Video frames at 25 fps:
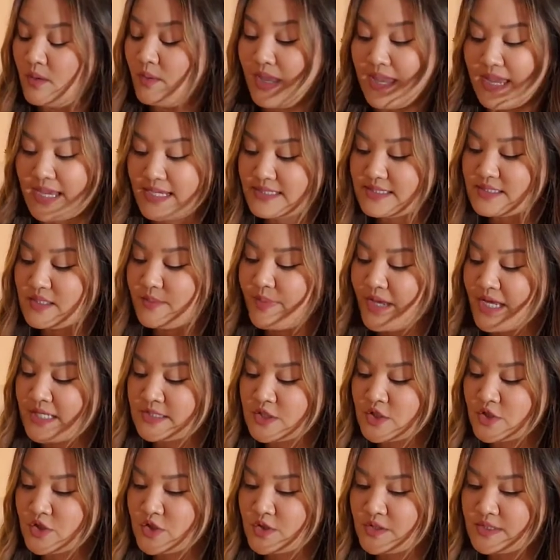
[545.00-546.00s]
Ace of
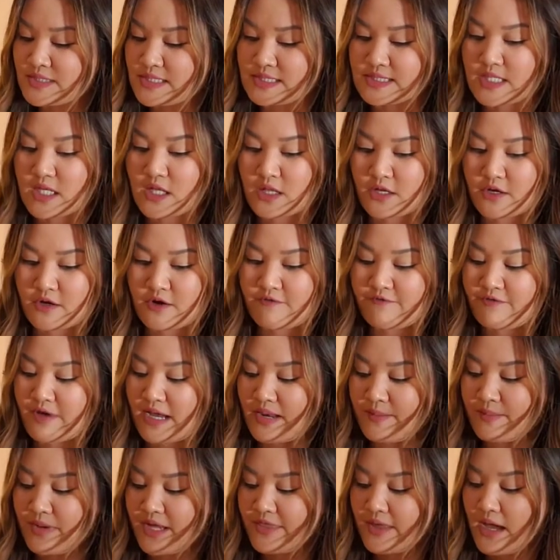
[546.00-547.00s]
Pentacles is
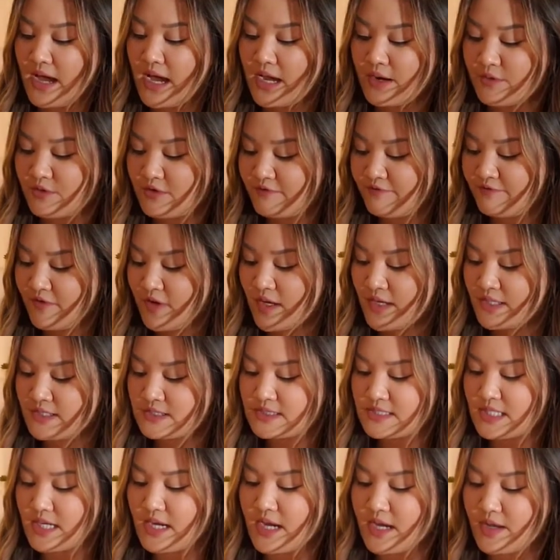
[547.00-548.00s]
clarified by the
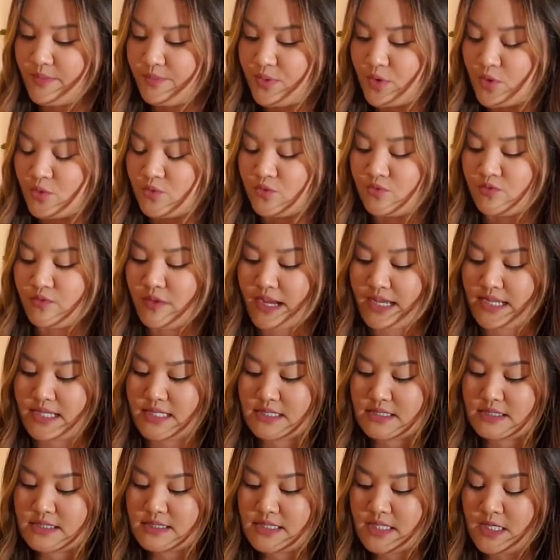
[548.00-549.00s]
Hierophant up
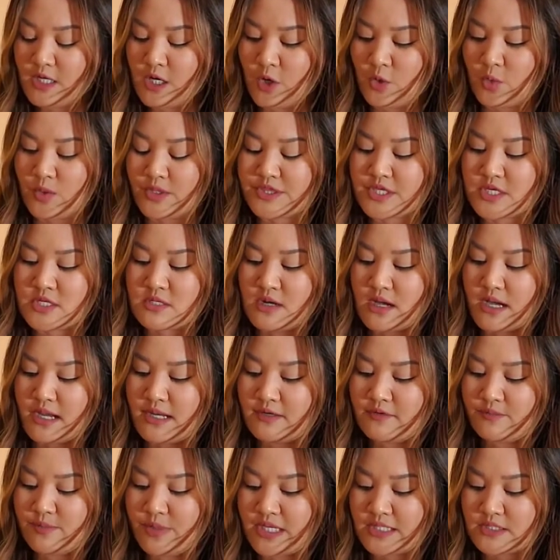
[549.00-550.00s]
right with the
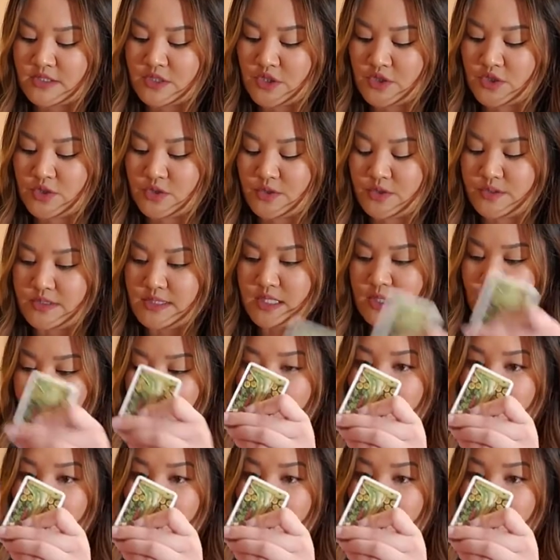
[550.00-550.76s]
Nine of Pentacles in